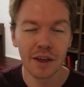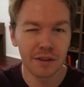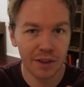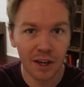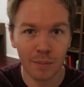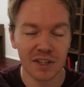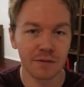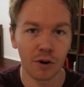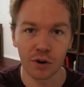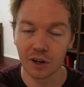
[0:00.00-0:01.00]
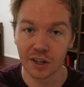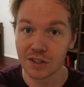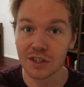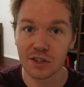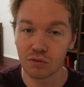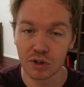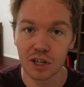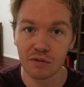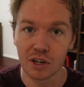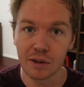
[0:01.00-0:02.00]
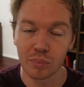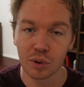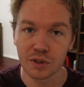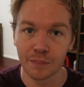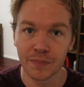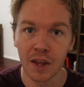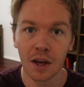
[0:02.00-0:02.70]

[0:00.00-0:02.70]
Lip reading: Think metaphorically, because this is really, really important.